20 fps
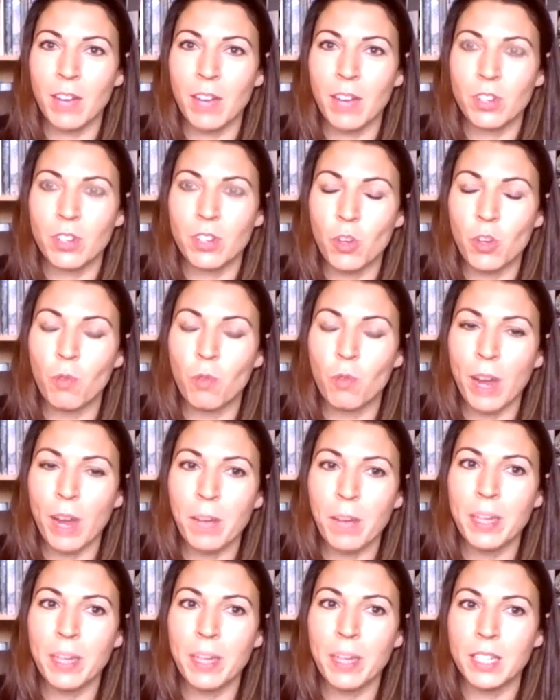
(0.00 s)
your
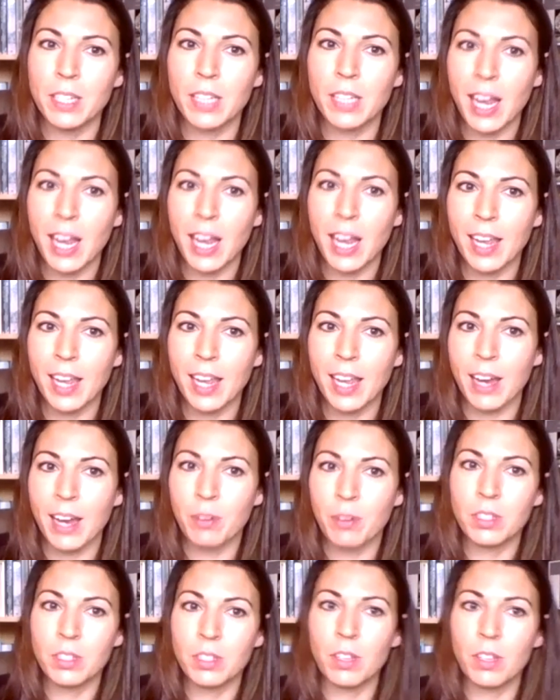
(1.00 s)
recommended daily
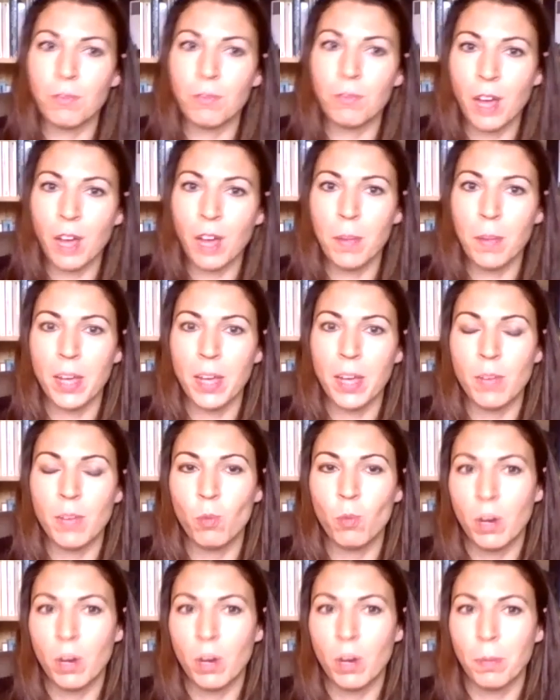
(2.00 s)
allowance of fiber in
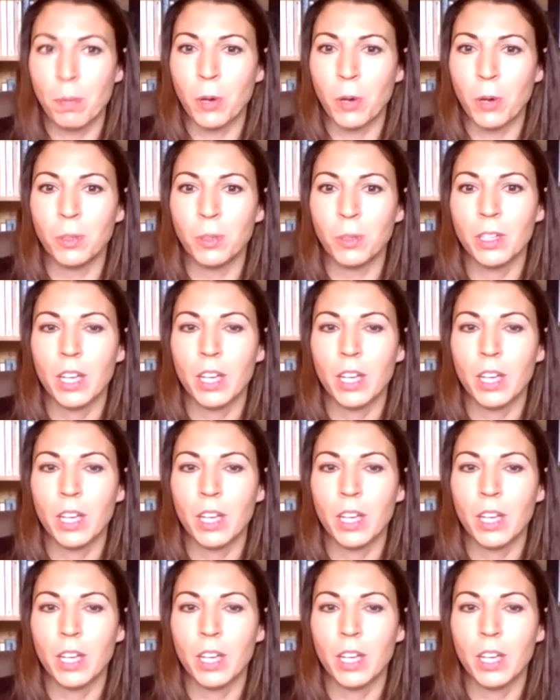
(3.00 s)
one bowl.